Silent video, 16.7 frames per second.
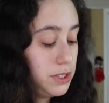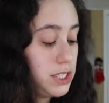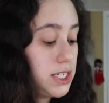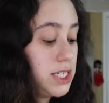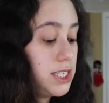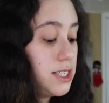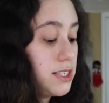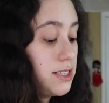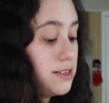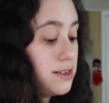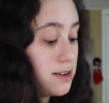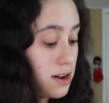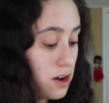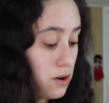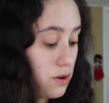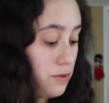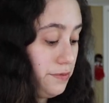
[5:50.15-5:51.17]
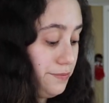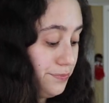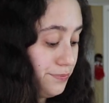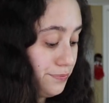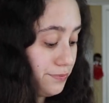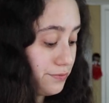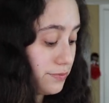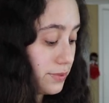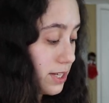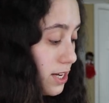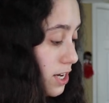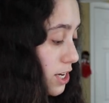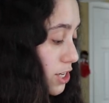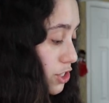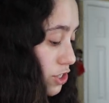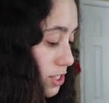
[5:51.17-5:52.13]
Because, you know,
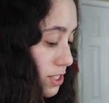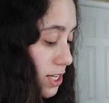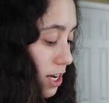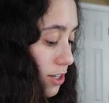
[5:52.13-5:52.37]
just